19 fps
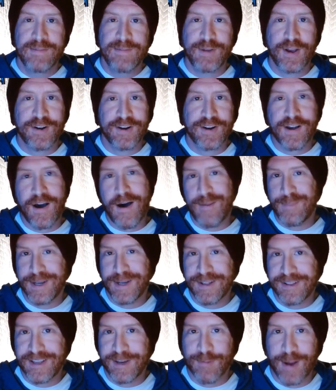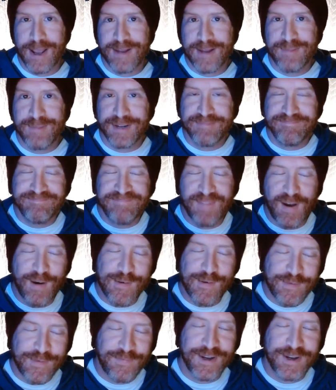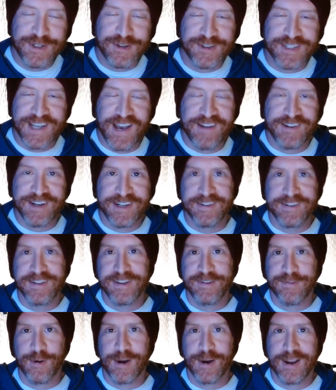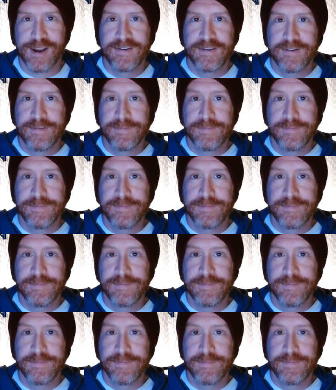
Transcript: beyond a competently read but artificial sounding delivery.